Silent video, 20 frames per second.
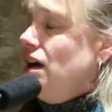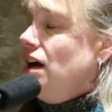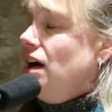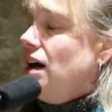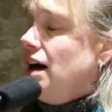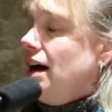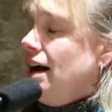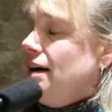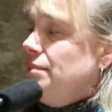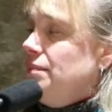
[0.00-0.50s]

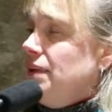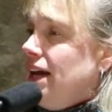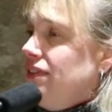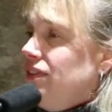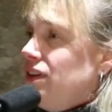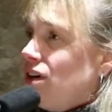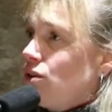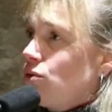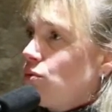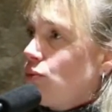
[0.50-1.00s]
and
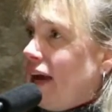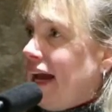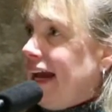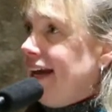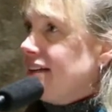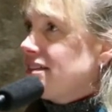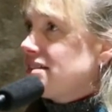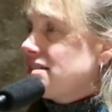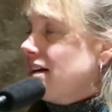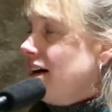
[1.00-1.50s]
their
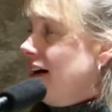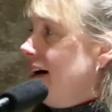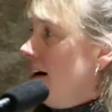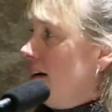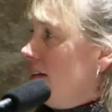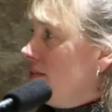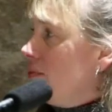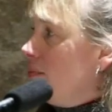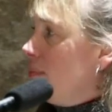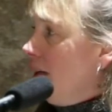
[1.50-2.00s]
rates
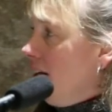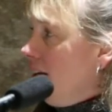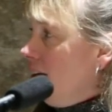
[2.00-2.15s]
of